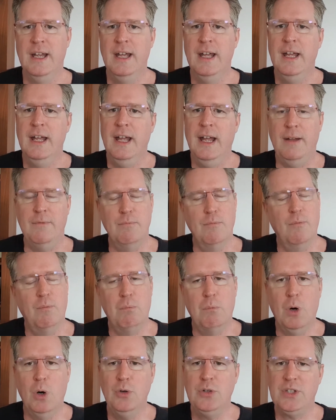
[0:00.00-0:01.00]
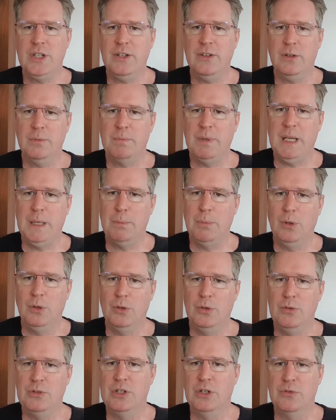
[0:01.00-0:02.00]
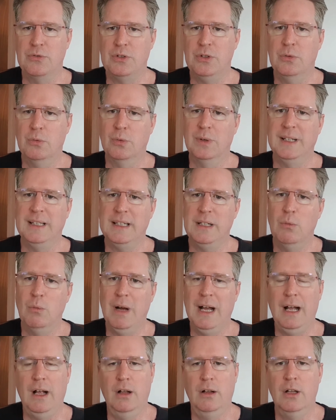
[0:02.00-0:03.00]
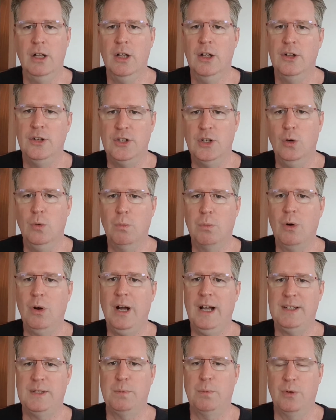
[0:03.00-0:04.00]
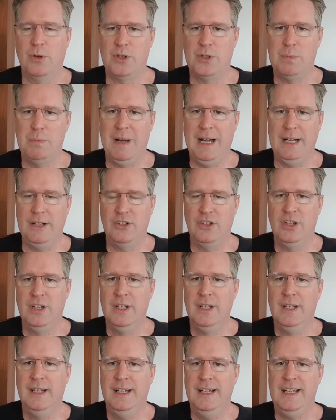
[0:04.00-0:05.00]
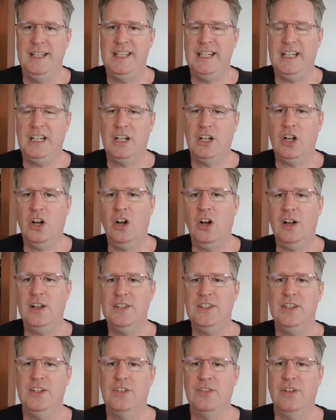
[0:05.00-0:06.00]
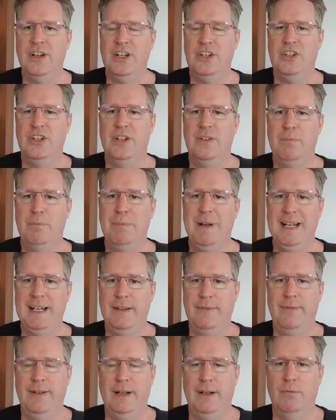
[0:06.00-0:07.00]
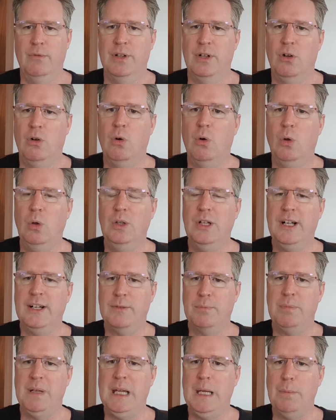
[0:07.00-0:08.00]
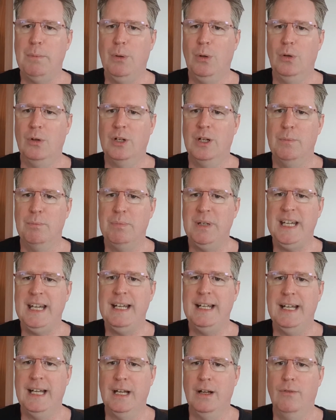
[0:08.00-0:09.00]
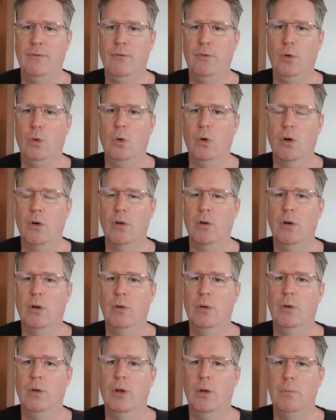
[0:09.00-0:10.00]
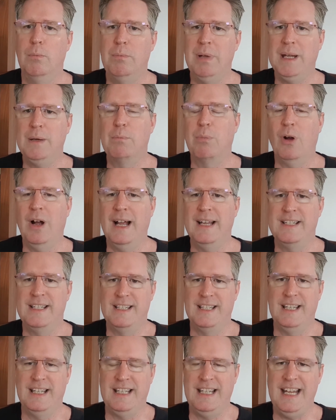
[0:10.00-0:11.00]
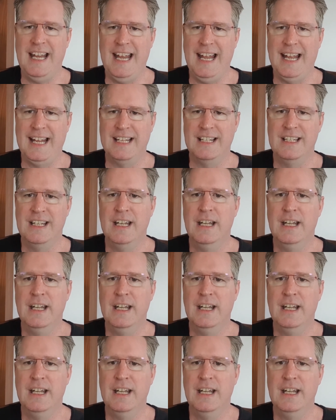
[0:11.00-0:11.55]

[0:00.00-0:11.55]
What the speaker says: And most other people who don't do really well don't prosper as much. It is a concentration of benefit with a whole lot of people competing for big prizes at the end.